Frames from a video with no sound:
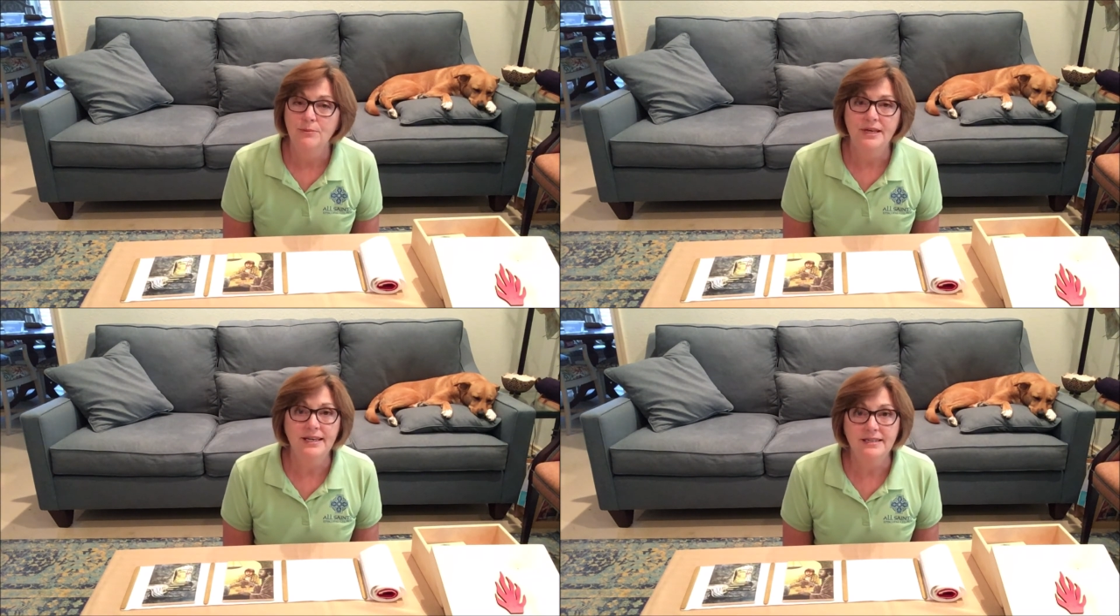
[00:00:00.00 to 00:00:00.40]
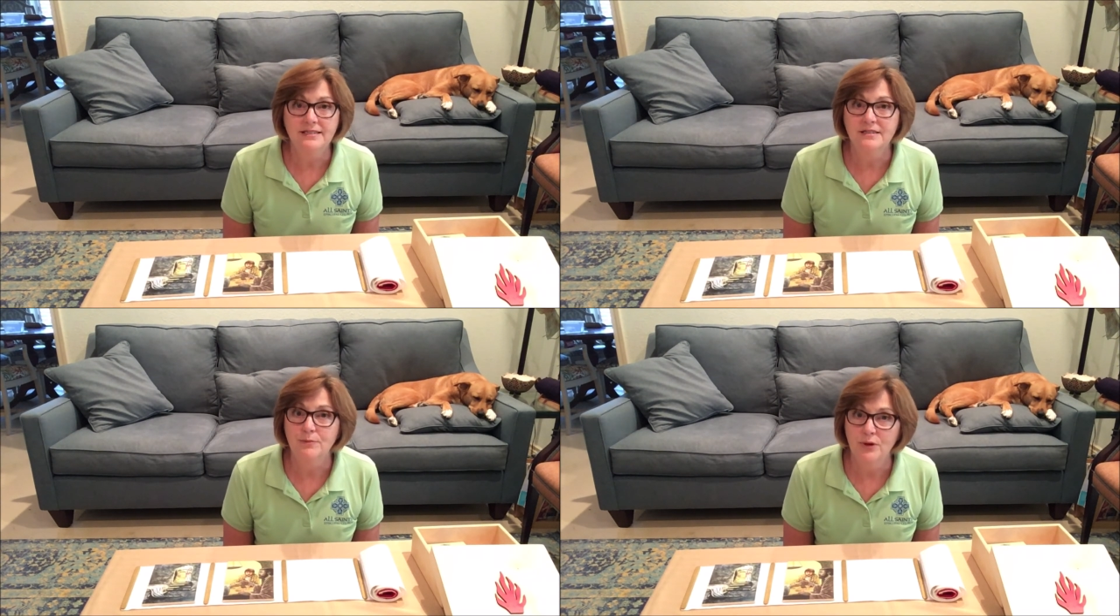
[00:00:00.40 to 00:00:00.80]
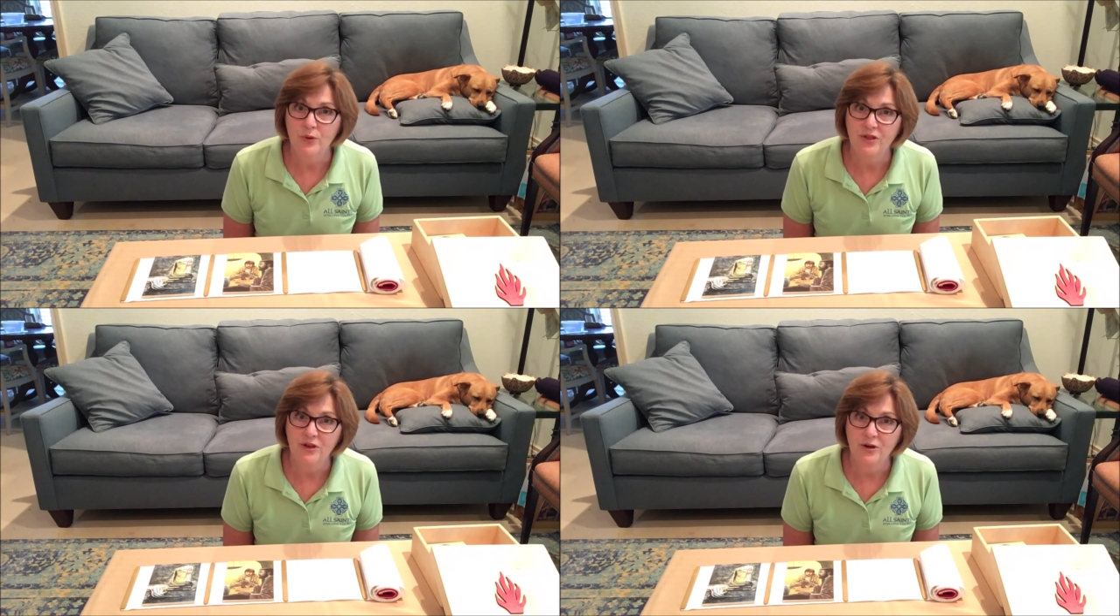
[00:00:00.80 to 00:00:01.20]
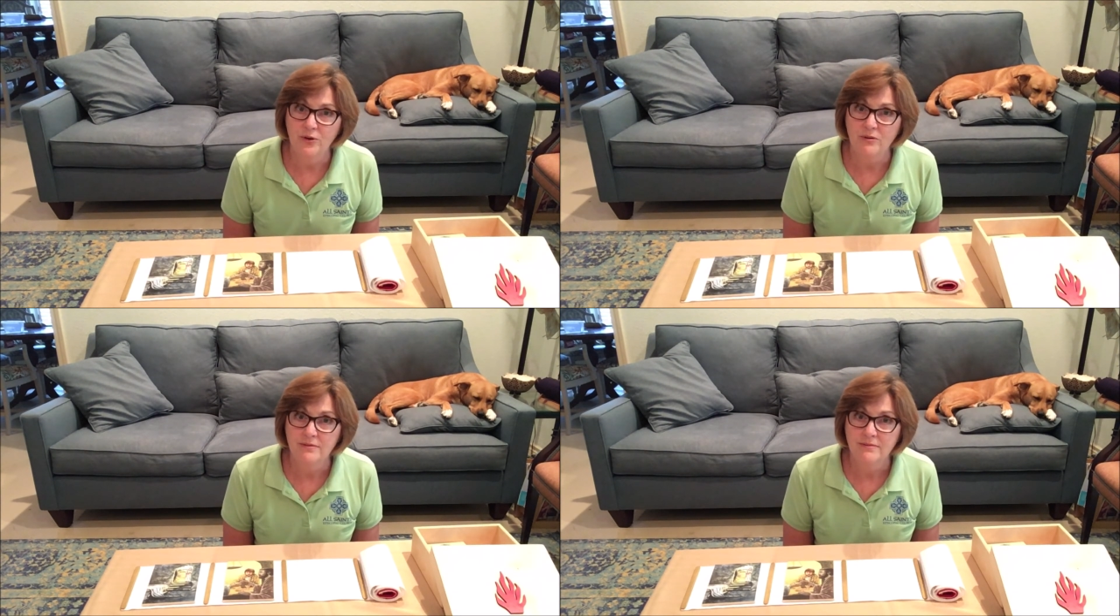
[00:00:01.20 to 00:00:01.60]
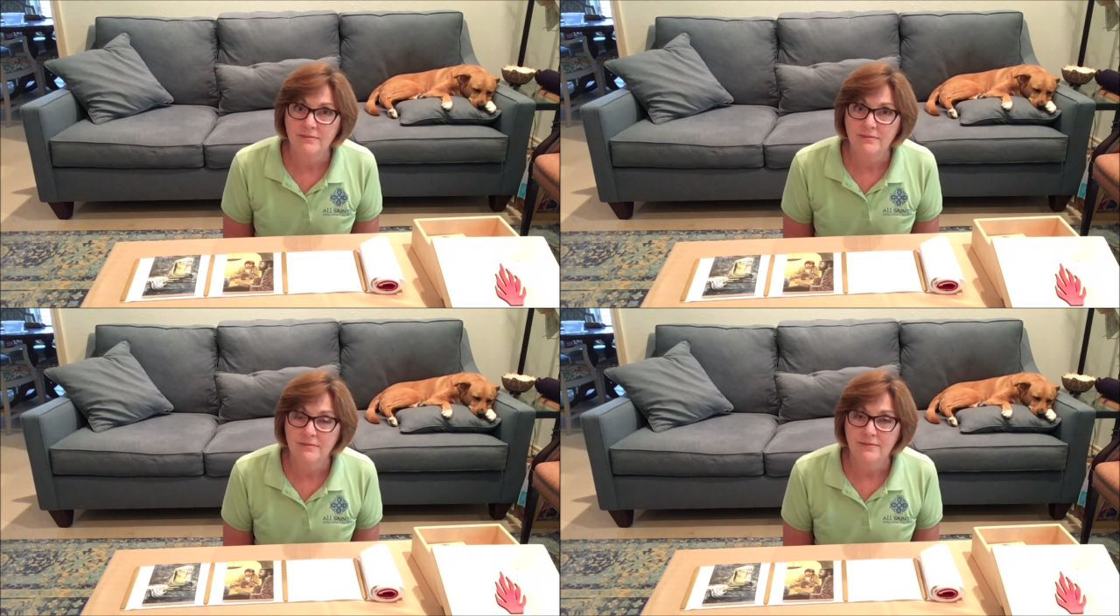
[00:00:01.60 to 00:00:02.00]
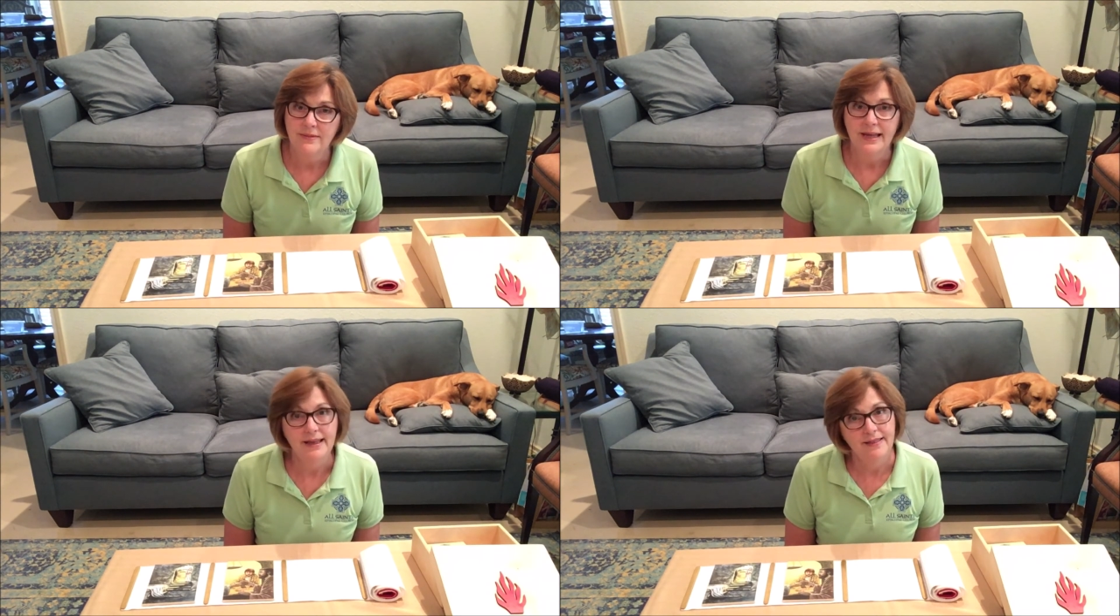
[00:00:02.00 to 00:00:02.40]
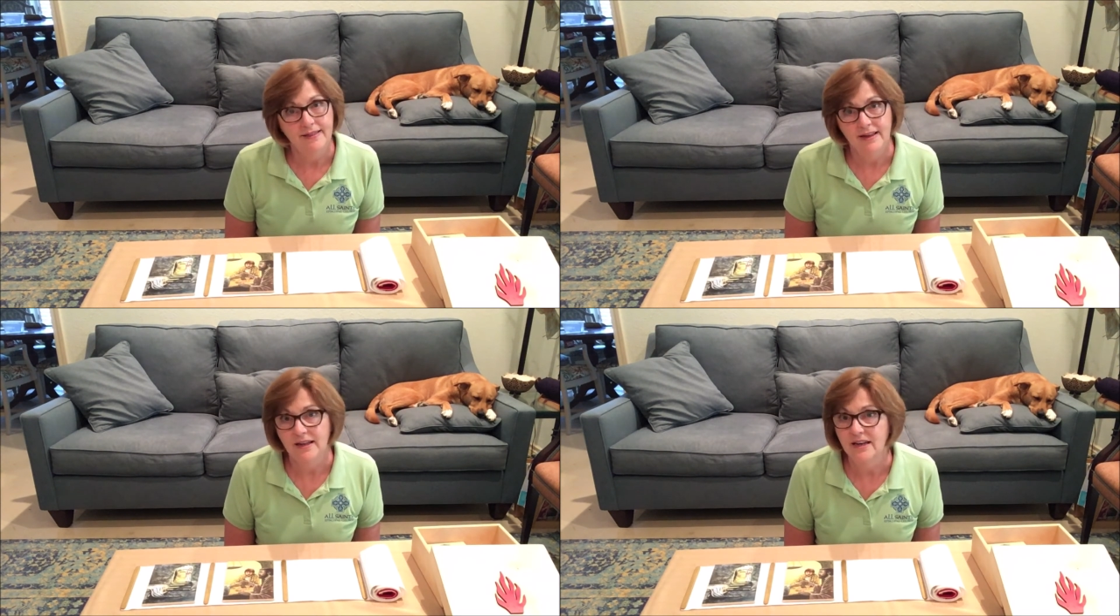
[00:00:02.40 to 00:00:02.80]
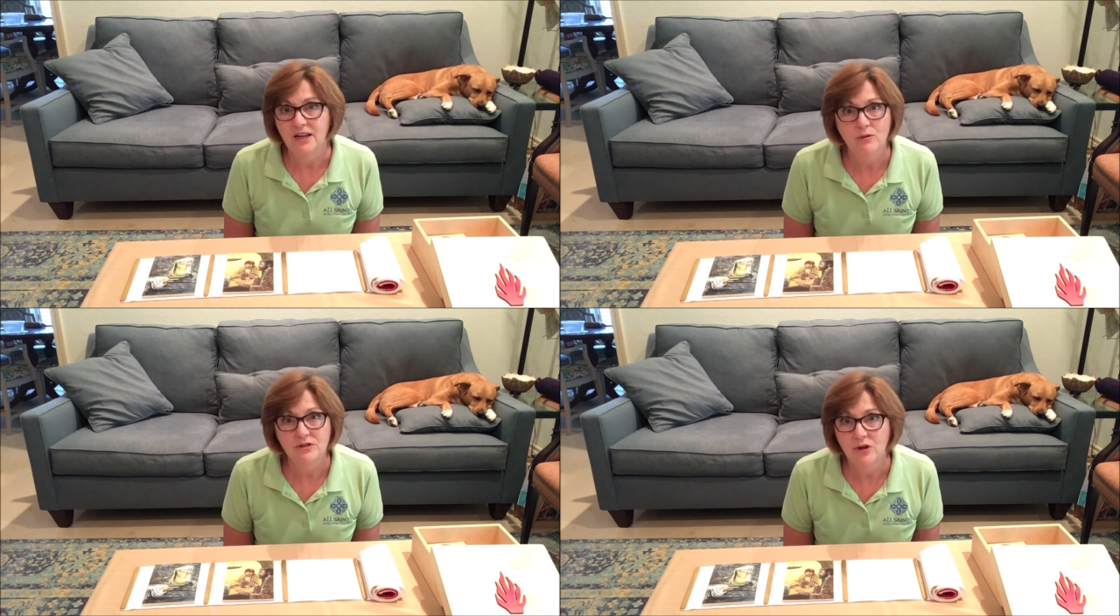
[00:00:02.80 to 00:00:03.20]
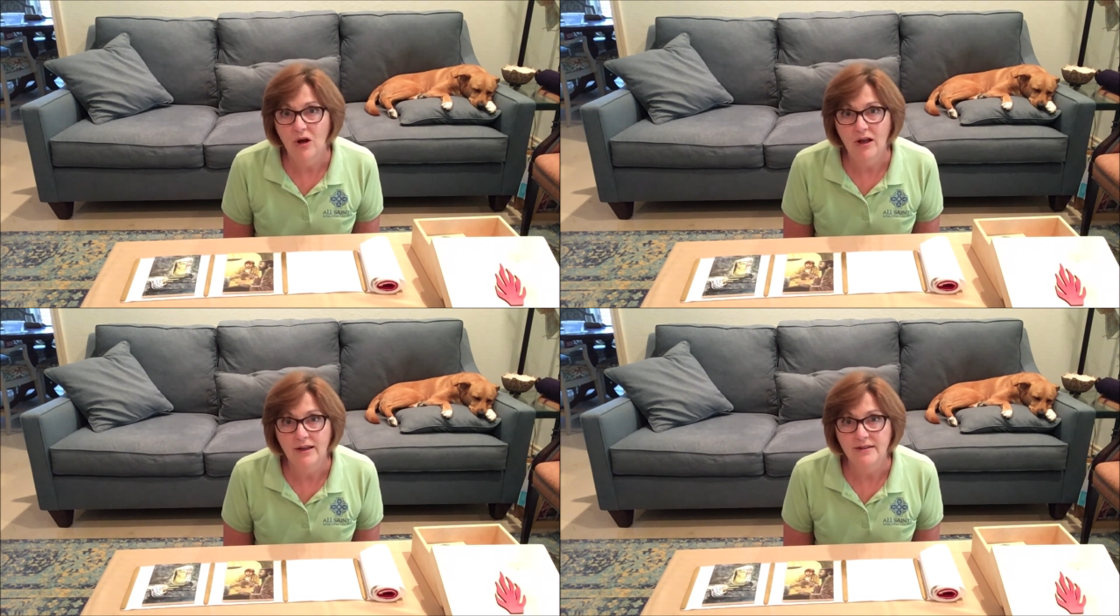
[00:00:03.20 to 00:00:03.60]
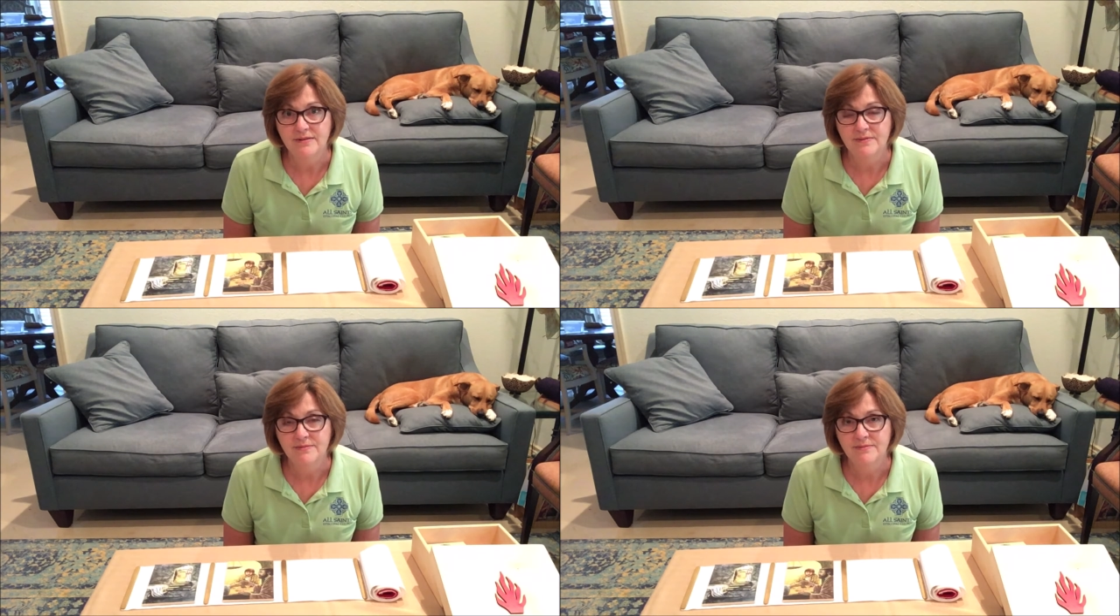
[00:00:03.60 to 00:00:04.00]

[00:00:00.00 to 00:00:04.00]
"Peace be with you." And then he was gone.